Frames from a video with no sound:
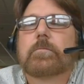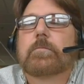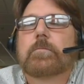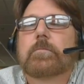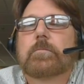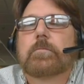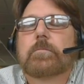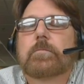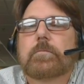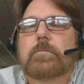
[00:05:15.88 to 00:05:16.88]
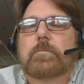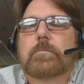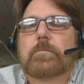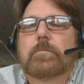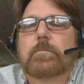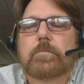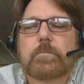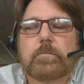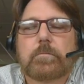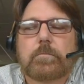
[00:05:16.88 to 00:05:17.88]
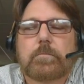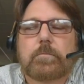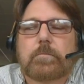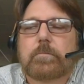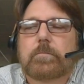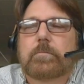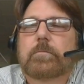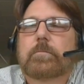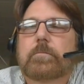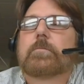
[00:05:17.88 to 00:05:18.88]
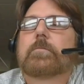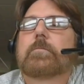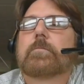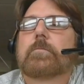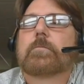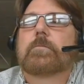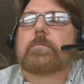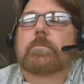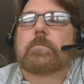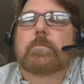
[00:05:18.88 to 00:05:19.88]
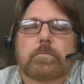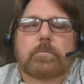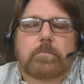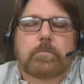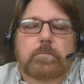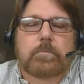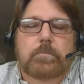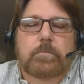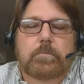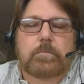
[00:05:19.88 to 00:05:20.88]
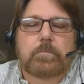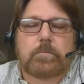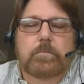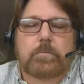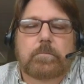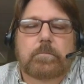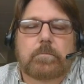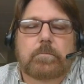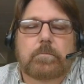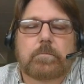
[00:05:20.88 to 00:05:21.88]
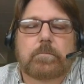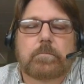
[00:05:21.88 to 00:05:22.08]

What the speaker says: [no speech]